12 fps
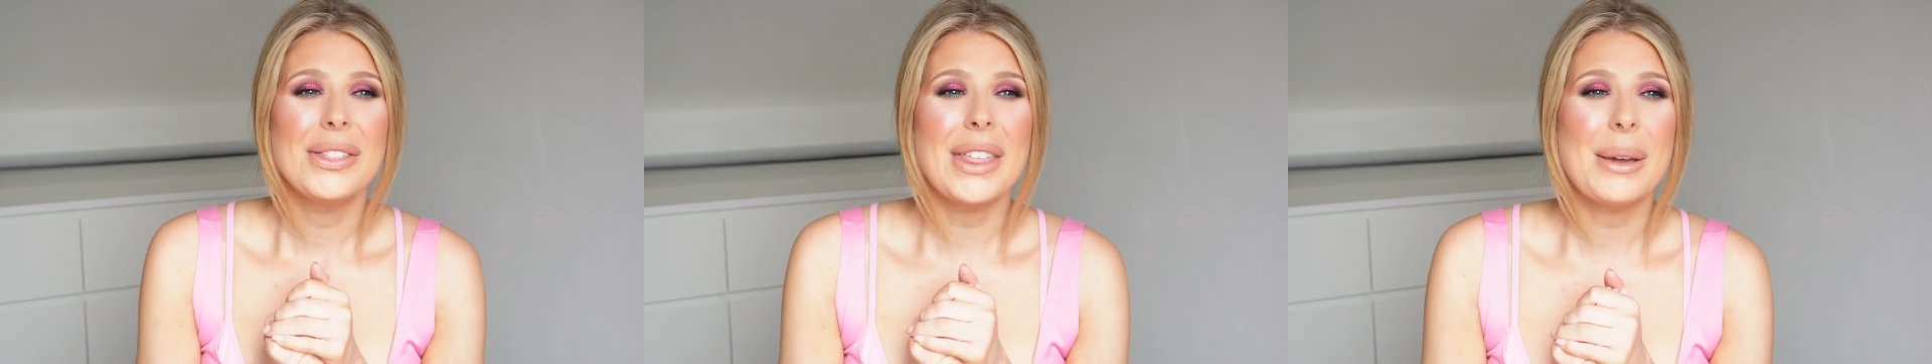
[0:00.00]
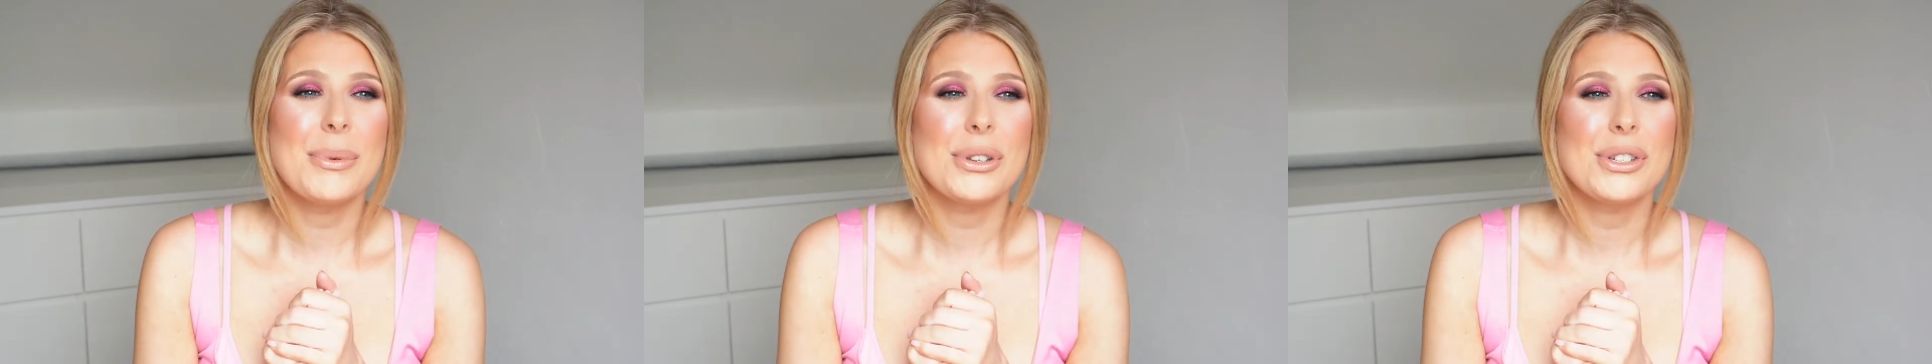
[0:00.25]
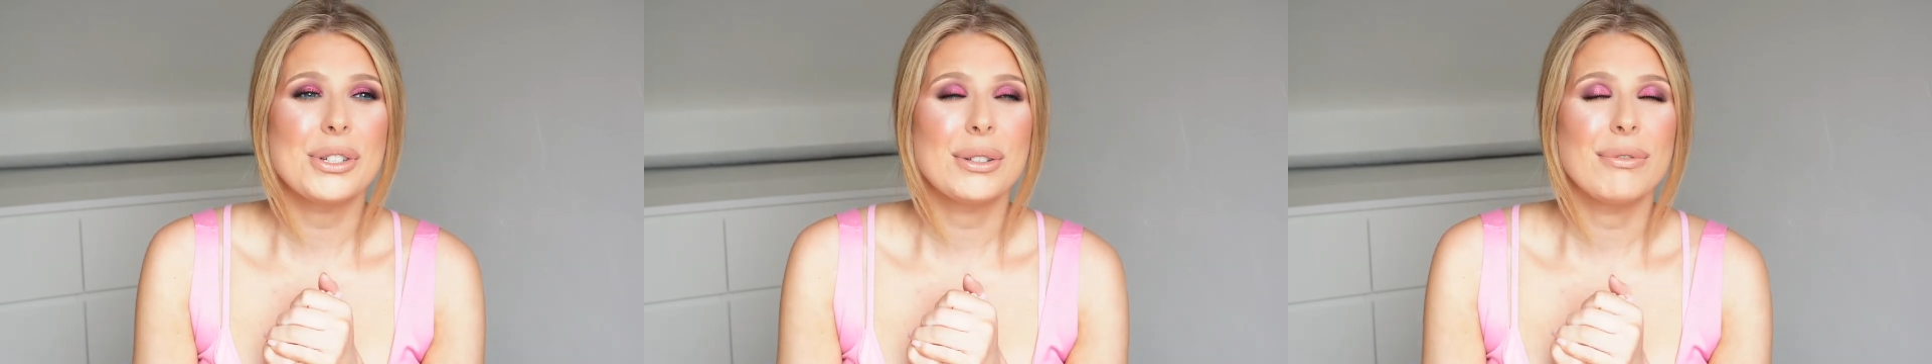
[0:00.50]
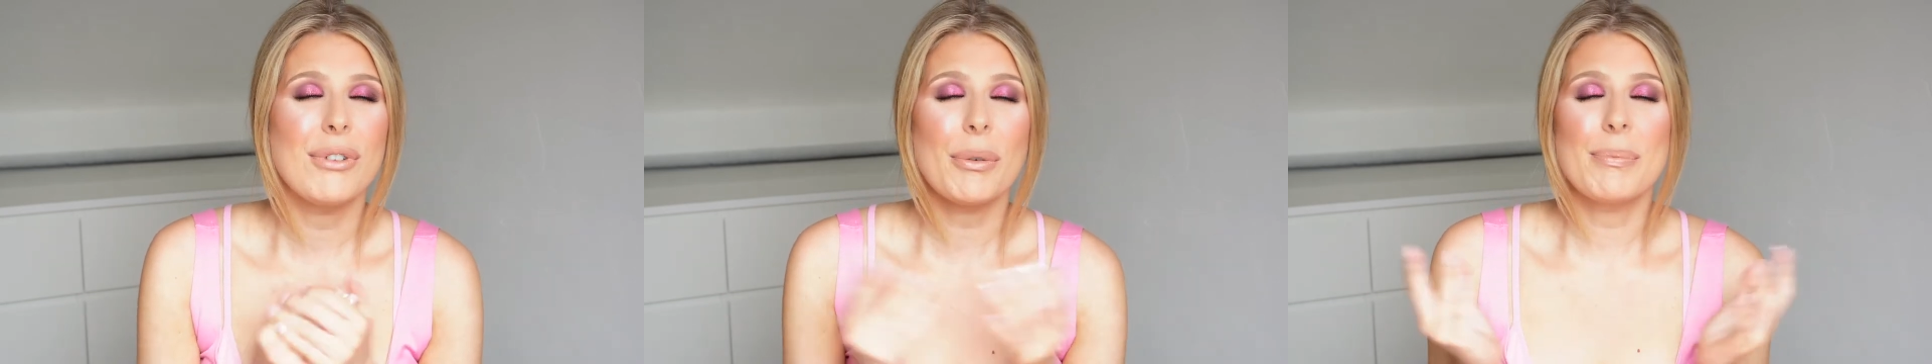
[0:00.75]
they would
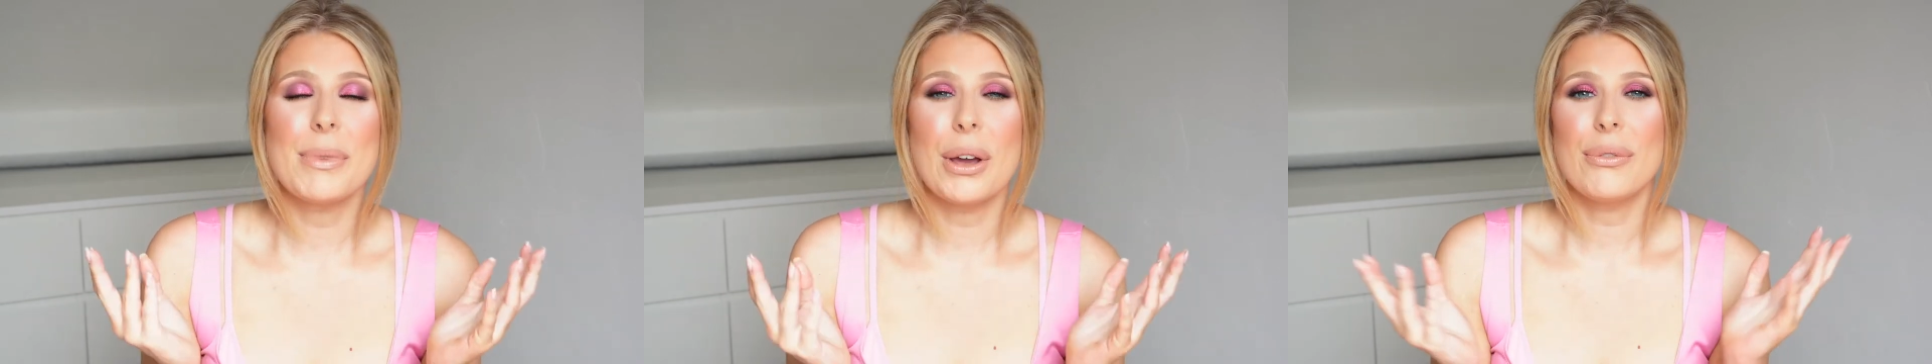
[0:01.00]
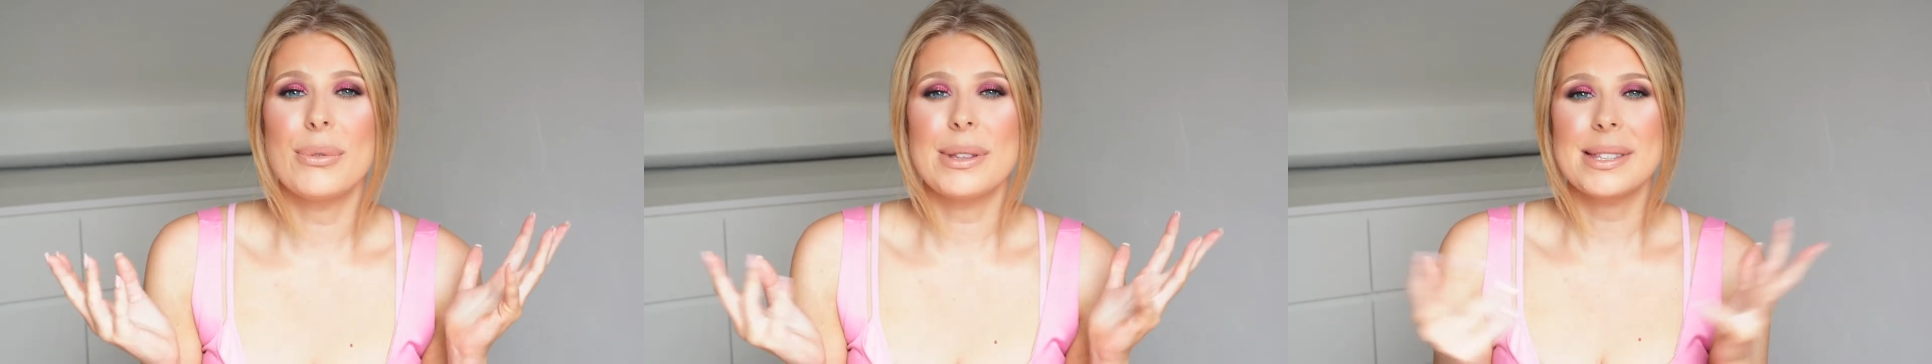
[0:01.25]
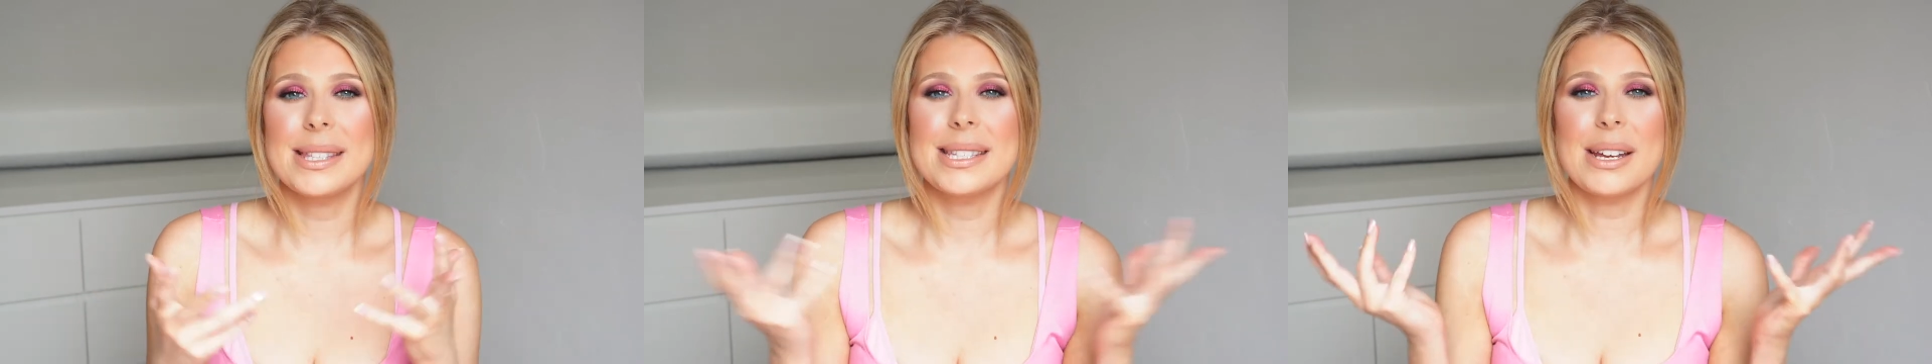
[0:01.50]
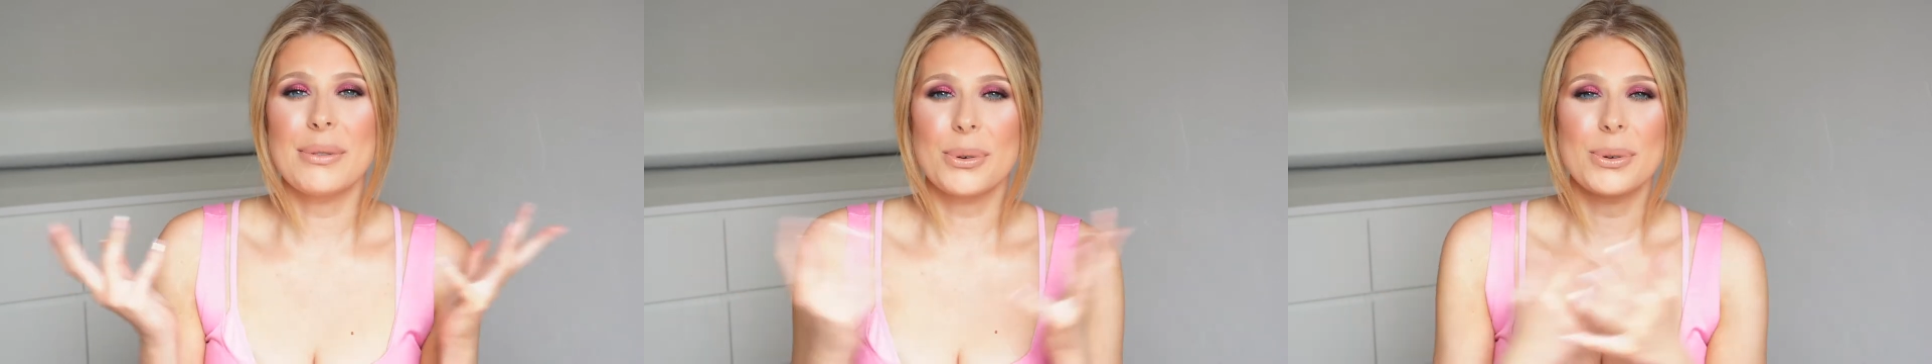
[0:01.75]
just fob me off with
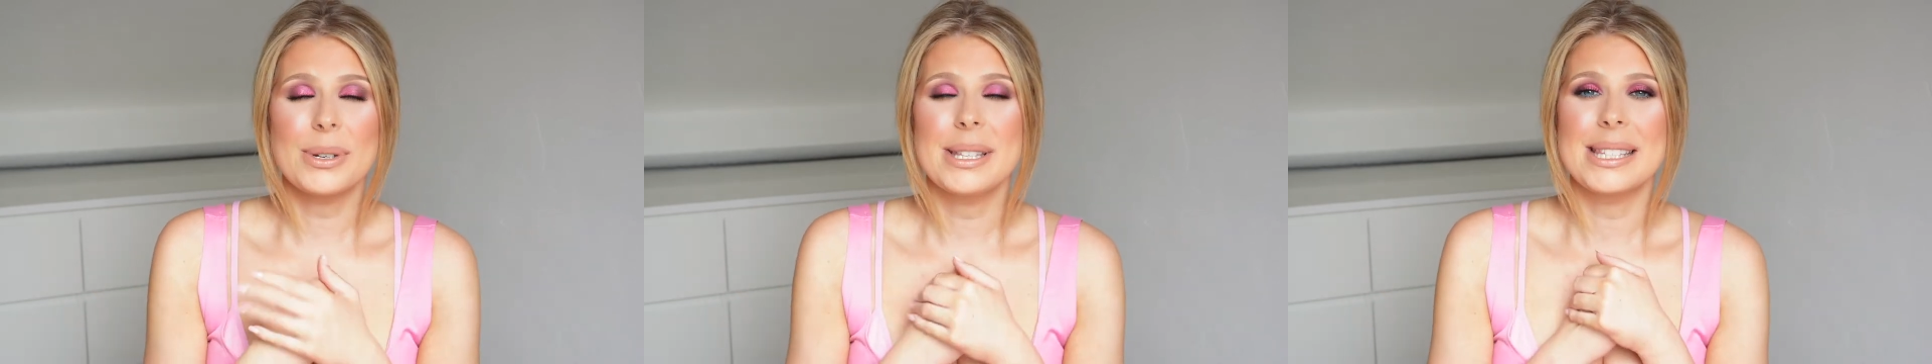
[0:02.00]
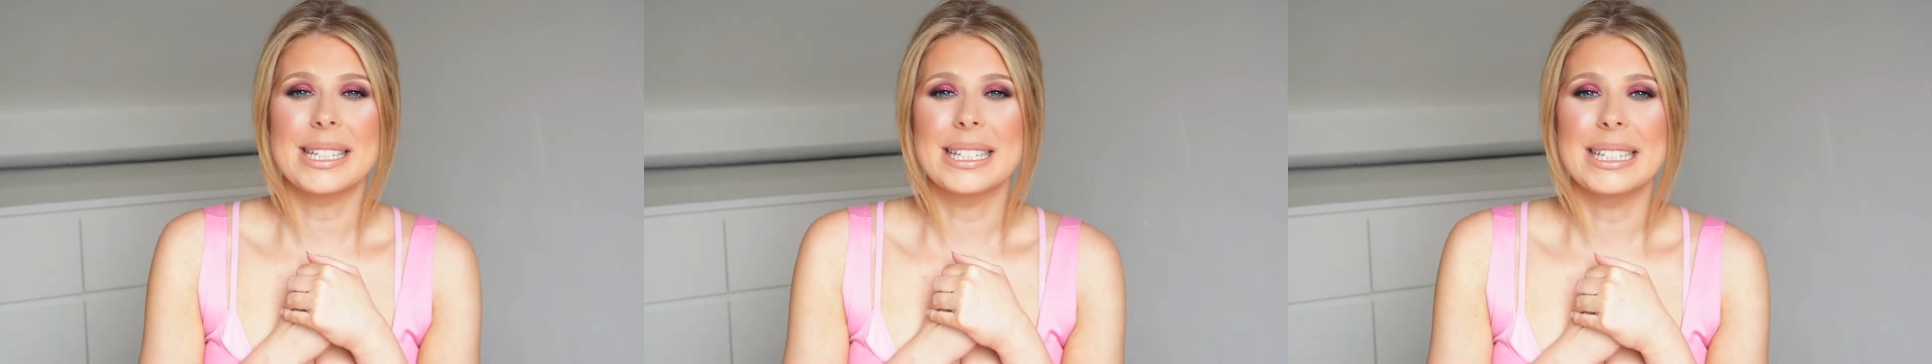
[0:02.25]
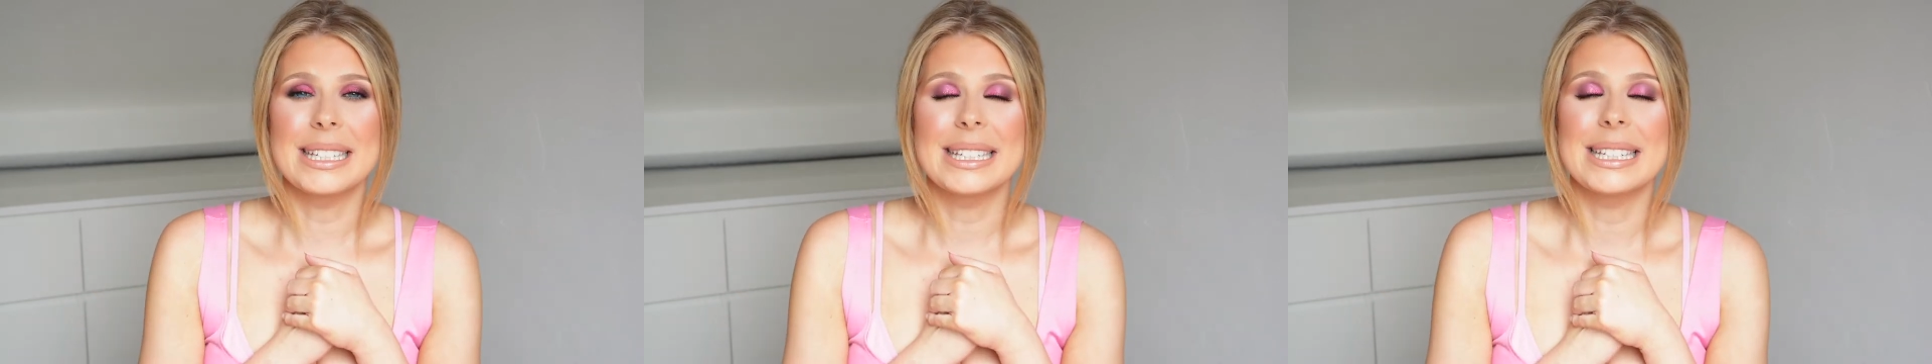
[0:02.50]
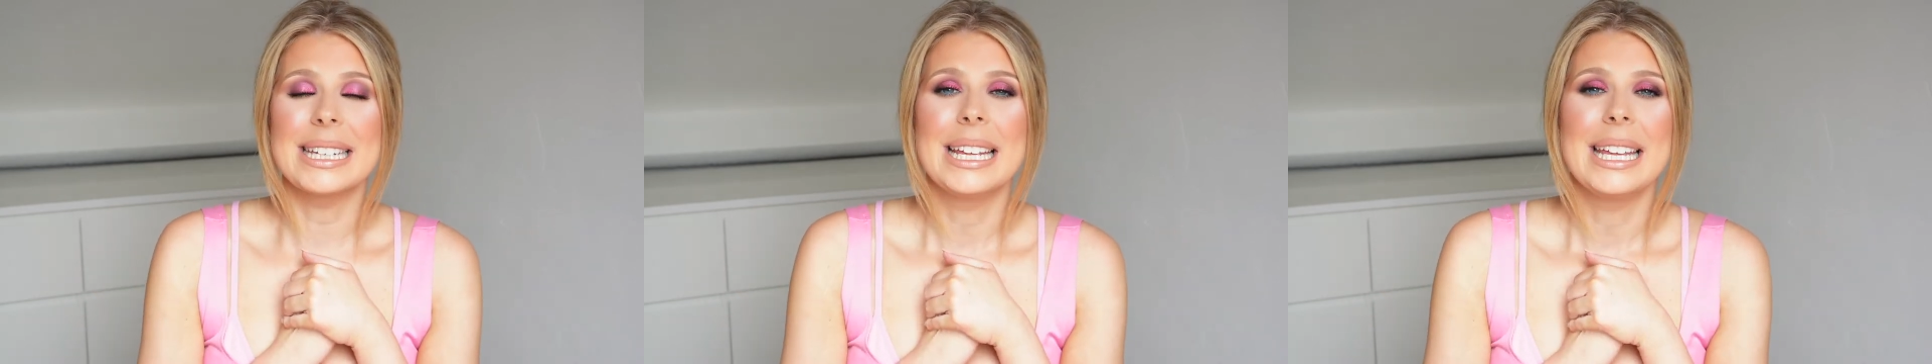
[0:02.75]
steroids
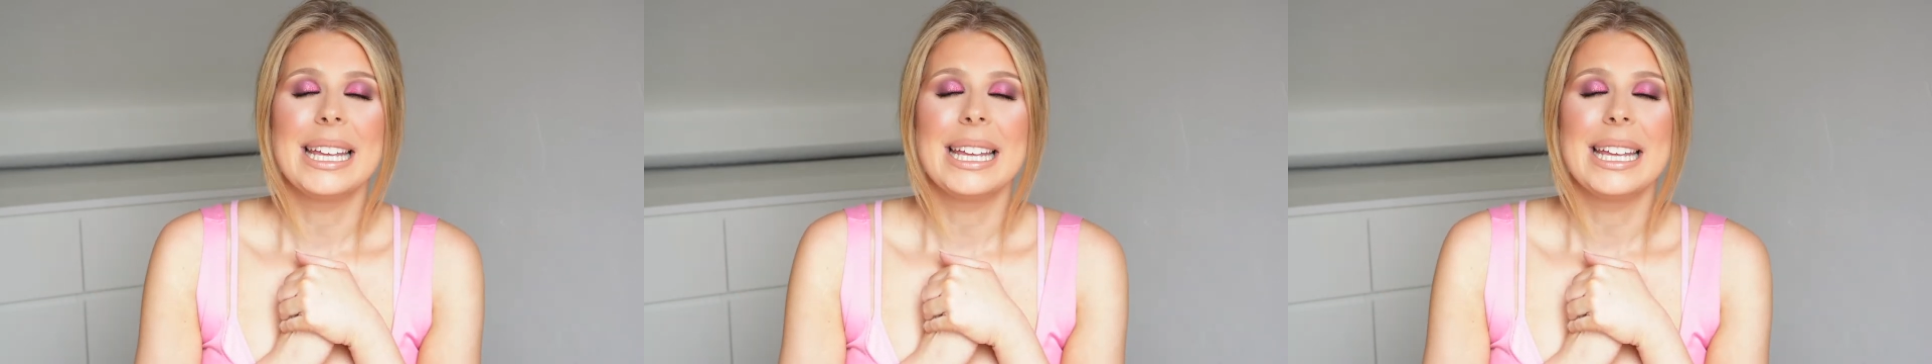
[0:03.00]
and